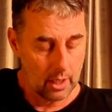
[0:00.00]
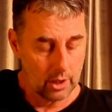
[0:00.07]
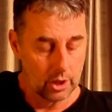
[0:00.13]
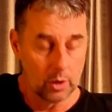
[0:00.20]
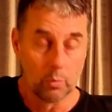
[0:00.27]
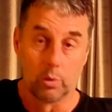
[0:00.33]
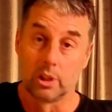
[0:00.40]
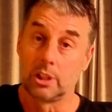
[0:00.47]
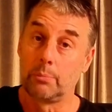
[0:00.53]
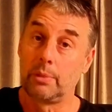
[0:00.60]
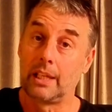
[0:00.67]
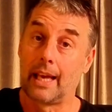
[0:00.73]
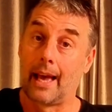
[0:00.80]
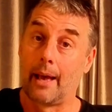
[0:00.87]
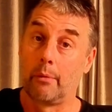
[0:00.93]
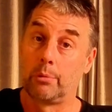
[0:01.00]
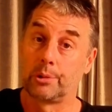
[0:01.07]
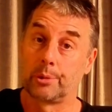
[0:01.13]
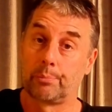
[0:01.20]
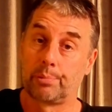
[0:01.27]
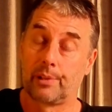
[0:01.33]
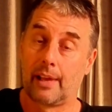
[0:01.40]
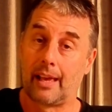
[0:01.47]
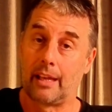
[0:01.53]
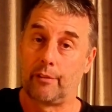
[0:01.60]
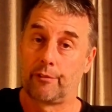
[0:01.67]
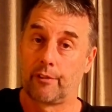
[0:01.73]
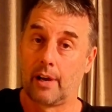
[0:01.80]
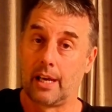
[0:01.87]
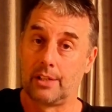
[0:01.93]
You want to be able to play
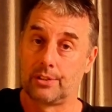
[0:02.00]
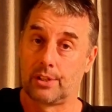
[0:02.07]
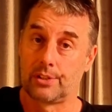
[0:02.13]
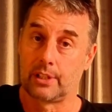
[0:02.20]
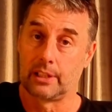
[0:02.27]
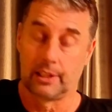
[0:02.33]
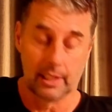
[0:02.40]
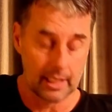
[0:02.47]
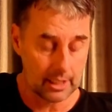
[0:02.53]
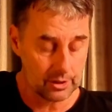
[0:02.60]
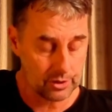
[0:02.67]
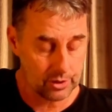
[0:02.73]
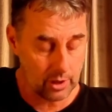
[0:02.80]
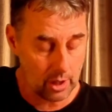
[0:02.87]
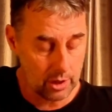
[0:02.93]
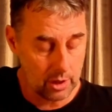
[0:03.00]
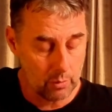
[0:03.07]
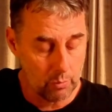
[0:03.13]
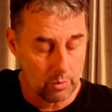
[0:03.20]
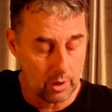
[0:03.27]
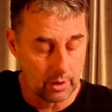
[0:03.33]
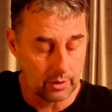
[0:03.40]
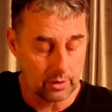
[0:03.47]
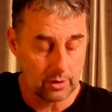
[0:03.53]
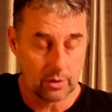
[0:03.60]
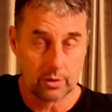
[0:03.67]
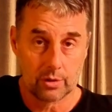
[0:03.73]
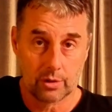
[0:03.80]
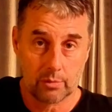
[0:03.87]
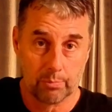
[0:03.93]
phrases and licks, so you want
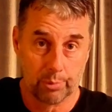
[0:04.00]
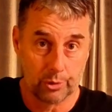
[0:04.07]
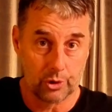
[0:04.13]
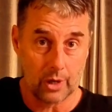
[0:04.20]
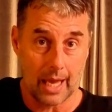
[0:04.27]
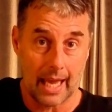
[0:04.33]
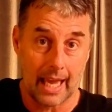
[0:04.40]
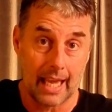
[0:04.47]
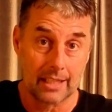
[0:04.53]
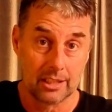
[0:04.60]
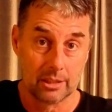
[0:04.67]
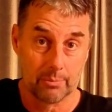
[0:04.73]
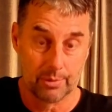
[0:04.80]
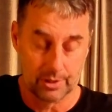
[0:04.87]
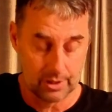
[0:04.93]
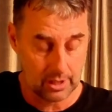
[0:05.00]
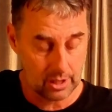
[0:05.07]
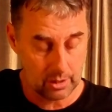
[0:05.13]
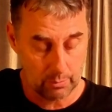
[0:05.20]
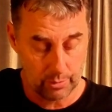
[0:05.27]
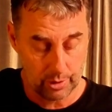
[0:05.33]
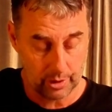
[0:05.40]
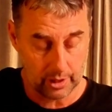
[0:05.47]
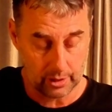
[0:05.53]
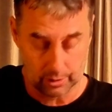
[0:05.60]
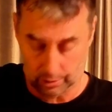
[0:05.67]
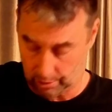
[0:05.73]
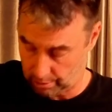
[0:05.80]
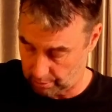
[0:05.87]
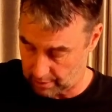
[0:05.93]
to put your hand in a position where it can
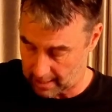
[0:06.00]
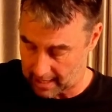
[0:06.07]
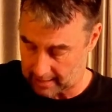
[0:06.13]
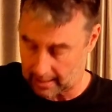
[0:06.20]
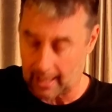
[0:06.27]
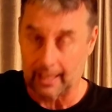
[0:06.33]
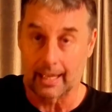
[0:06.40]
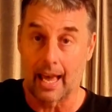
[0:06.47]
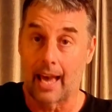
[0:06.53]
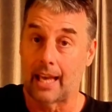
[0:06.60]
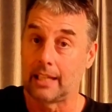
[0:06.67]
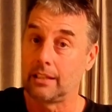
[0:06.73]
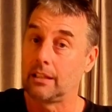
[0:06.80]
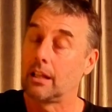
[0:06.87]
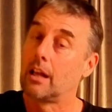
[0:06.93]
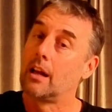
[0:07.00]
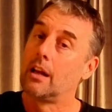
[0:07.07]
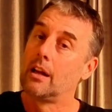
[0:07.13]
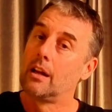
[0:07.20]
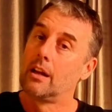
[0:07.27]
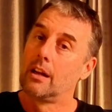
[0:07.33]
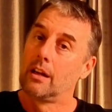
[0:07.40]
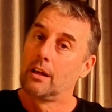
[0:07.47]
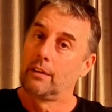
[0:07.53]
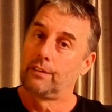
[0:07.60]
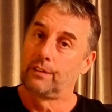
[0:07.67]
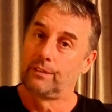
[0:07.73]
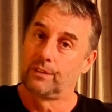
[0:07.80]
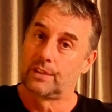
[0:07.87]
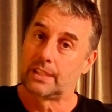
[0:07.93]
do that. Again, if
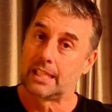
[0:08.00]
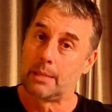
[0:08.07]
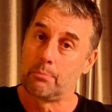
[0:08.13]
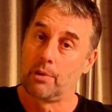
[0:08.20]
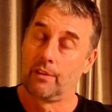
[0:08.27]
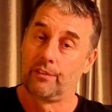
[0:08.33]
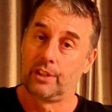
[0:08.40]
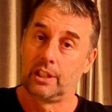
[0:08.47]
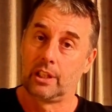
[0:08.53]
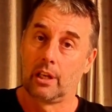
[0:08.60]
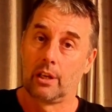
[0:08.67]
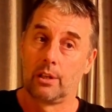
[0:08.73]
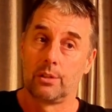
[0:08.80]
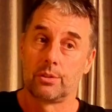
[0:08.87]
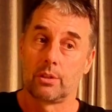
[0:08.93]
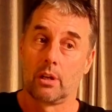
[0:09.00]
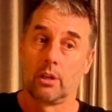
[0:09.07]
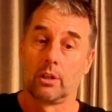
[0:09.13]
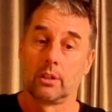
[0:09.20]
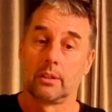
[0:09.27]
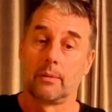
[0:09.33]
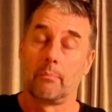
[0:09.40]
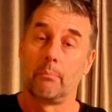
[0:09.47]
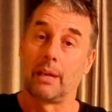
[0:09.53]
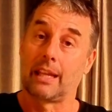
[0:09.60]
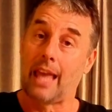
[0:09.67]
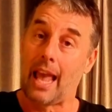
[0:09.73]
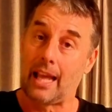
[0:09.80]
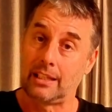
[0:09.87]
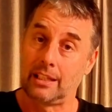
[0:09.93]
you've seen my videos on
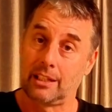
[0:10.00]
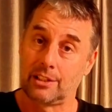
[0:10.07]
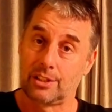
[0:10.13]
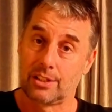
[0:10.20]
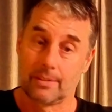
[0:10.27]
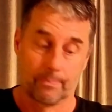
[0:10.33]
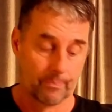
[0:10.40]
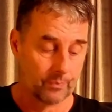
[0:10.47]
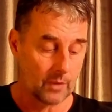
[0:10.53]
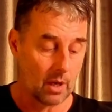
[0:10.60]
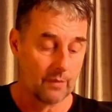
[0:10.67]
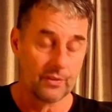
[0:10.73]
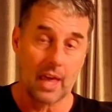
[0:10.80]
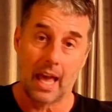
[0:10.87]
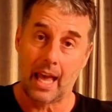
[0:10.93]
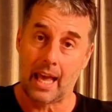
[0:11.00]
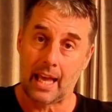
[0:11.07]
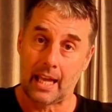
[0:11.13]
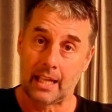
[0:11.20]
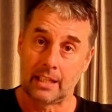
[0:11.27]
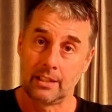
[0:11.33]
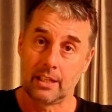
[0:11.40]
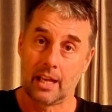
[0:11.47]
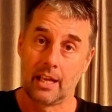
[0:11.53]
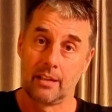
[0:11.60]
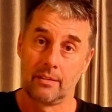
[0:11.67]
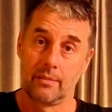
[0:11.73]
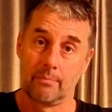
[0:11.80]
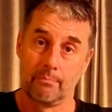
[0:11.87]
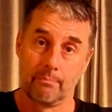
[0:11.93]
mechanics of the hand
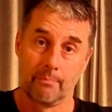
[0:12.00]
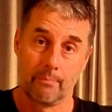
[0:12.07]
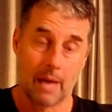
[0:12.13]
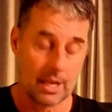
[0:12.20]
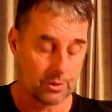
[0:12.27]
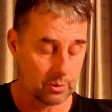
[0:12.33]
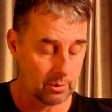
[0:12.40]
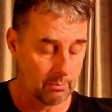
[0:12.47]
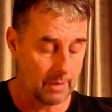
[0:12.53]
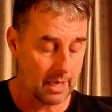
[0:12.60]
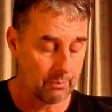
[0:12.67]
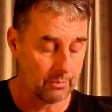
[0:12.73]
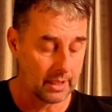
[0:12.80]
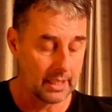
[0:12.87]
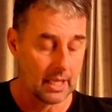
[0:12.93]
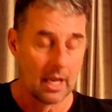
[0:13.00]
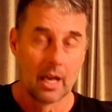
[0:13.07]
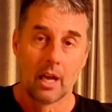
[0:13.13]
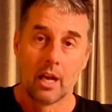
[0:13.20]
and muscle memory,